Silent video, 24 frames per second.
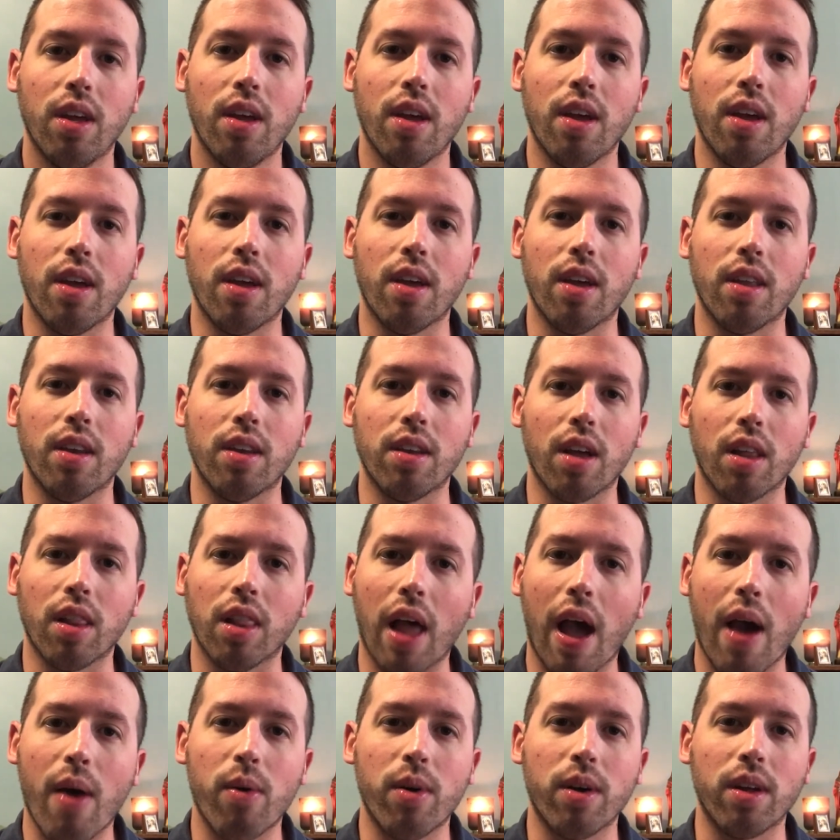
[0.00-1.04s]
and
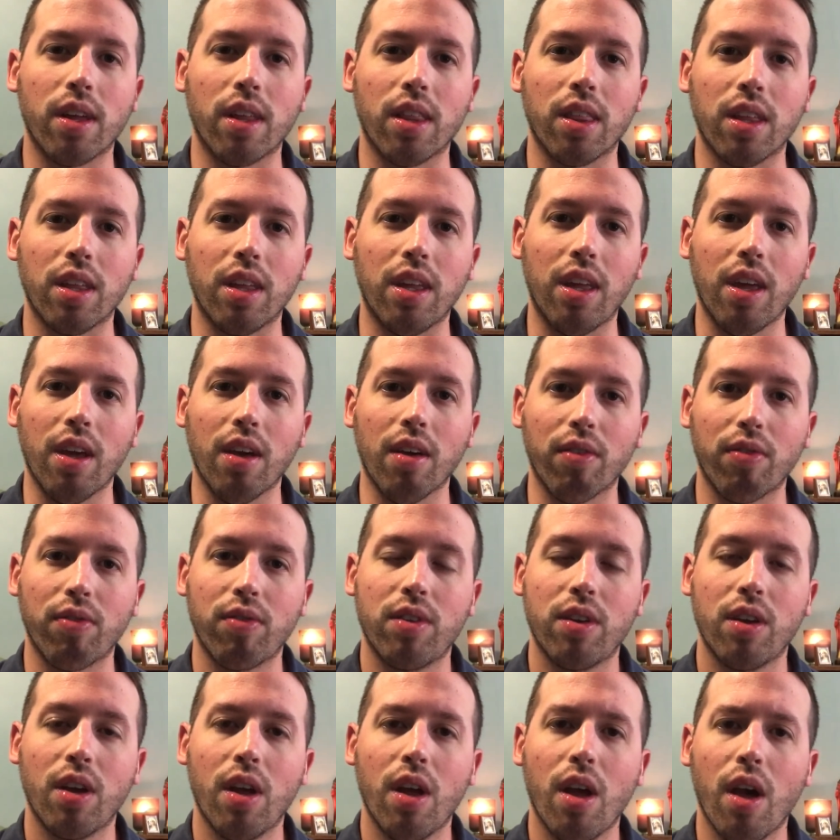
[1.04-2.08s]
allowing the
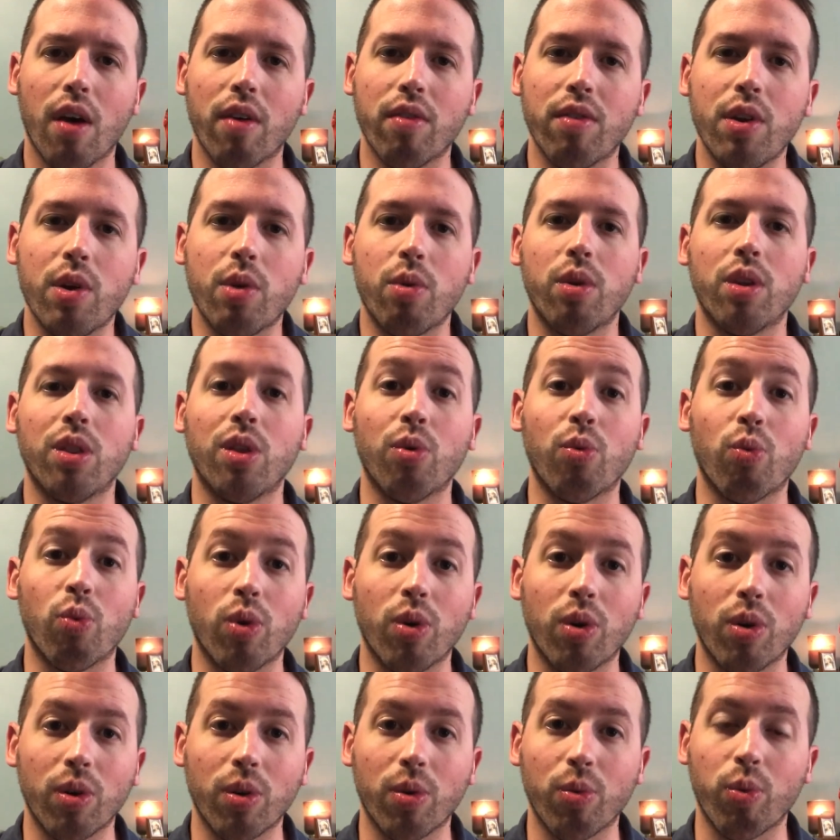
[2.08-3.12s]
gift of knowing the
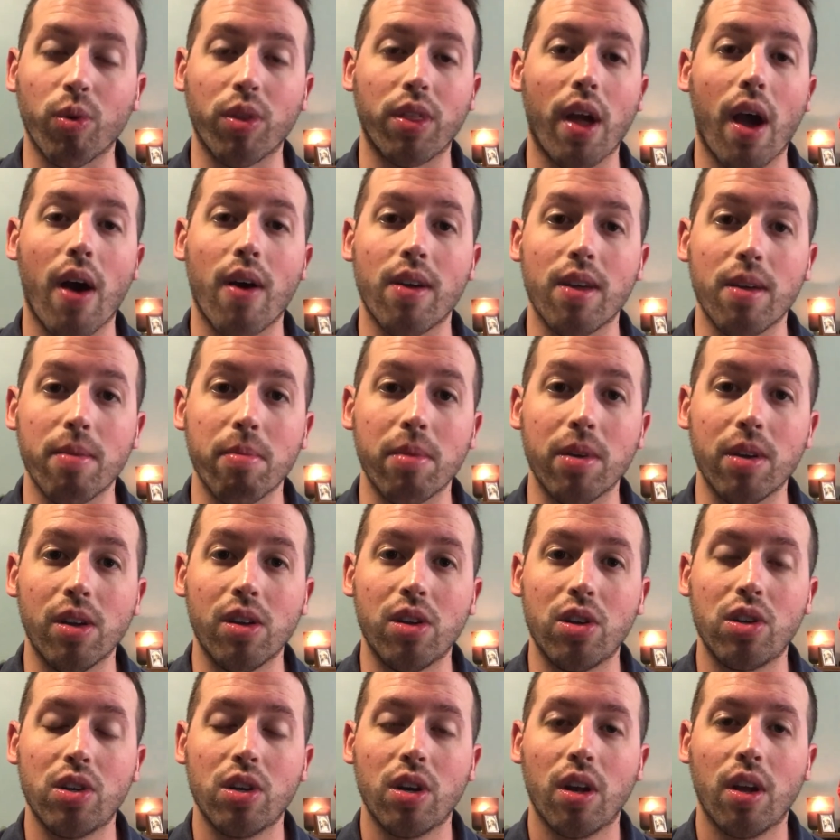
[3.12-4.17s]
Word without
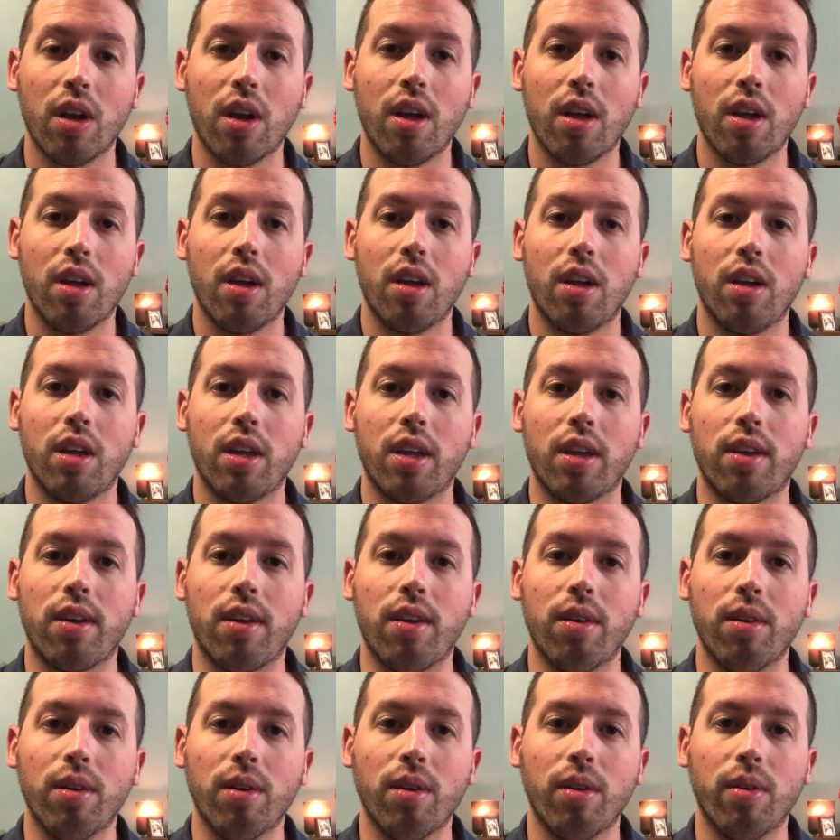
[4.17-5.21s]
image.
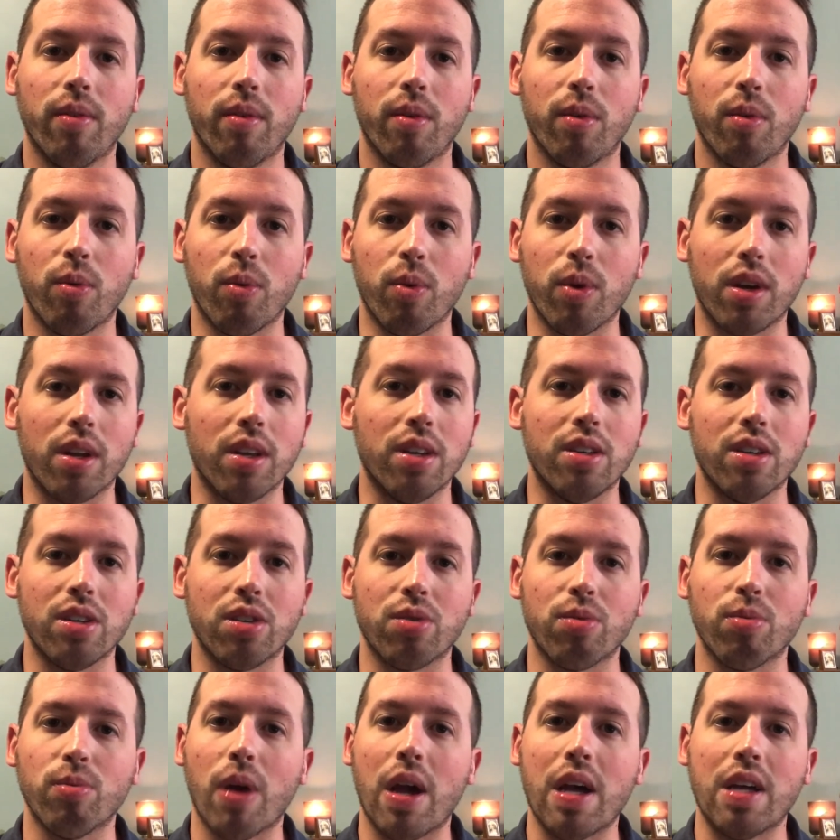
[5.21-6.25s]
Here we can
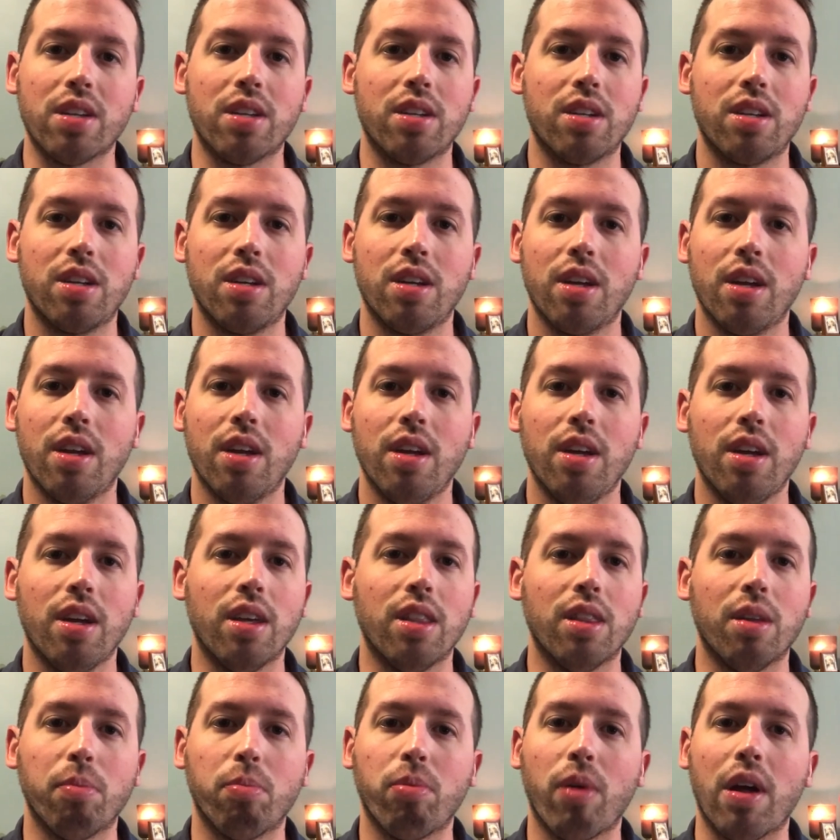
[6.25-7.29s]
just rest in
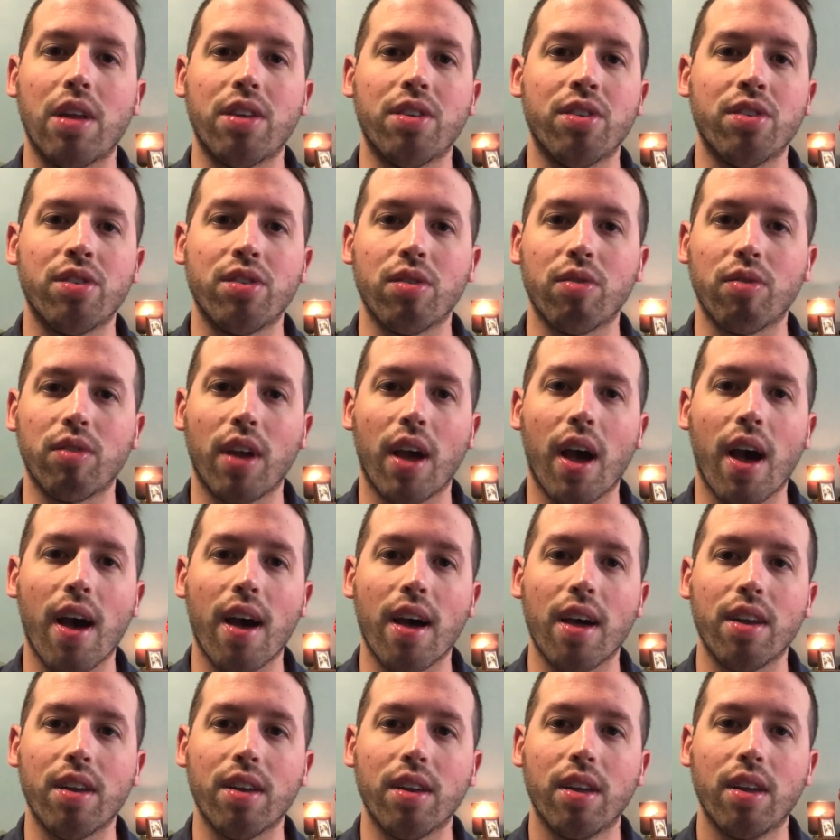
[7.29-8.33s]
the presence of
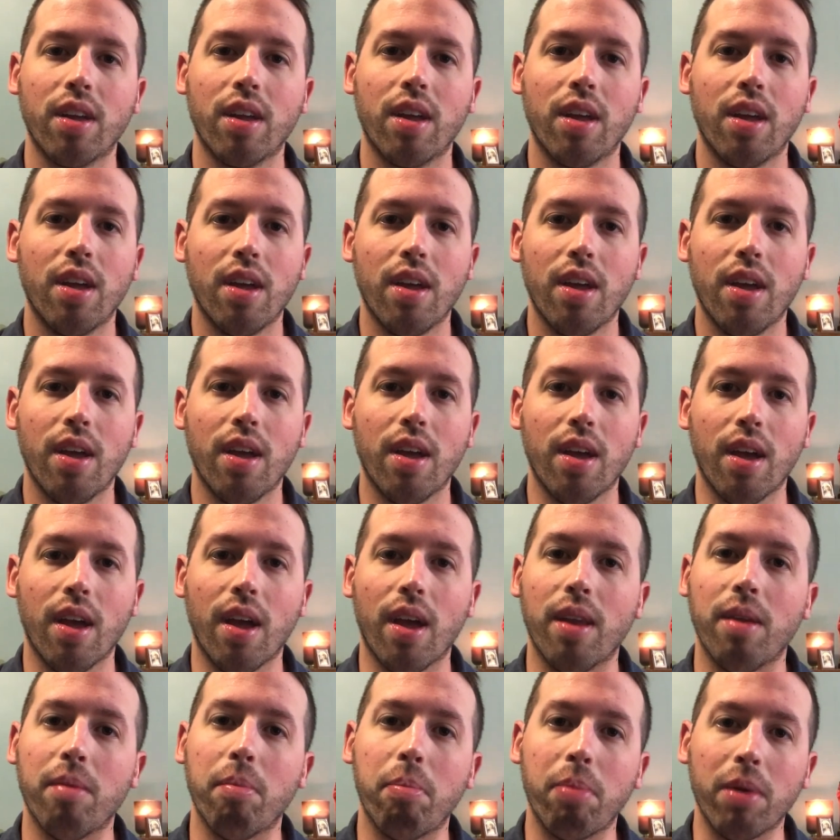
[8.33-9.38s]
God
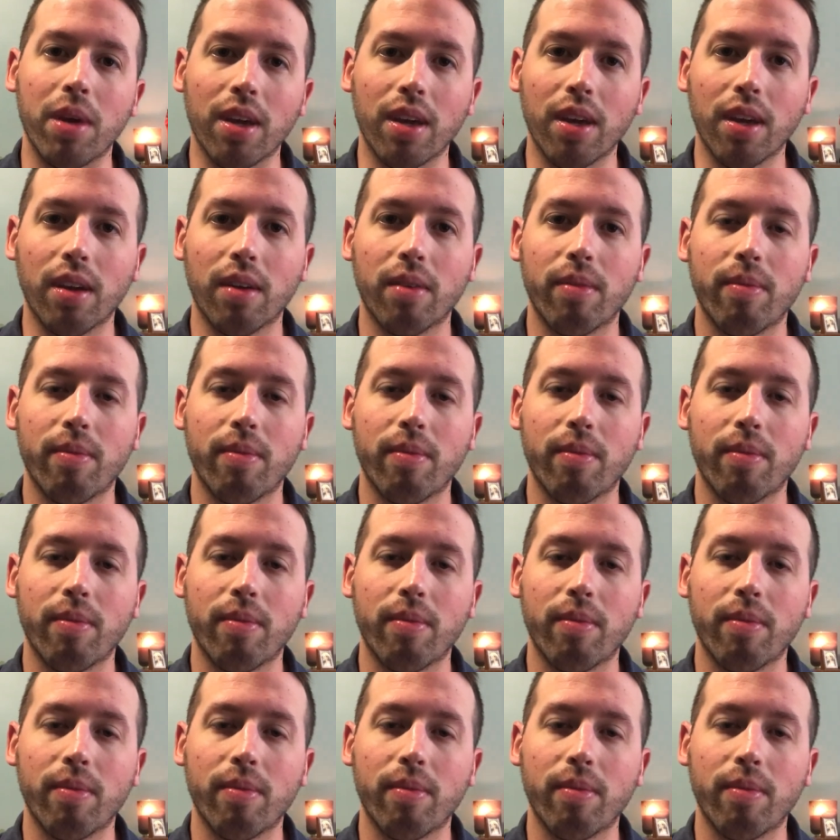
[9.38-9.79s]
and be.